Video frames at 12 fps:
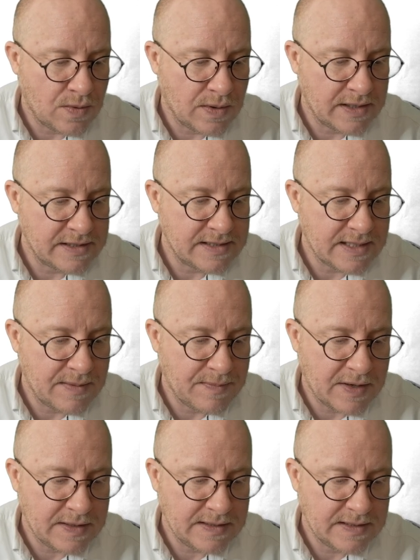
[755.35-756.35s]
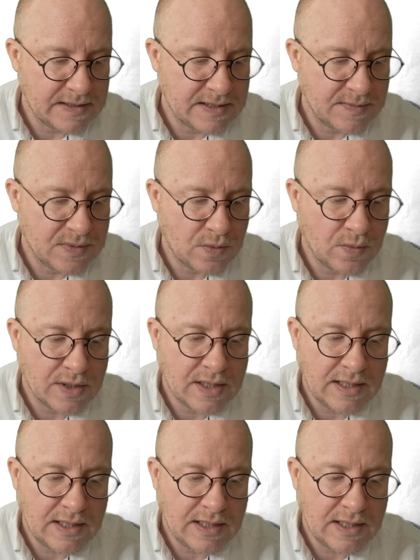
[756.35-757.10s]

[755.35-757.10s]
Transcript: organs, and body systems work